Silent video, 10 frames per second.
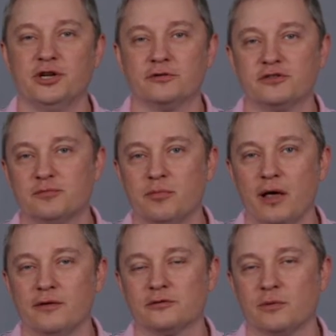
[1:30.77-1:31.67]
Joseph's
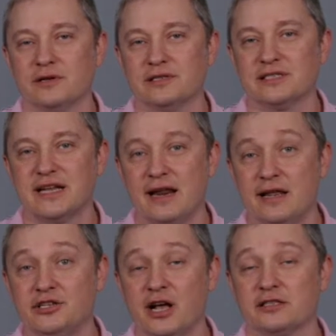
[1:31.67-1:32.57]
brothers were
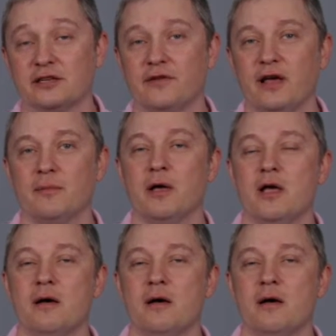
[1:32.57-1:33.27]
insanely jealous of him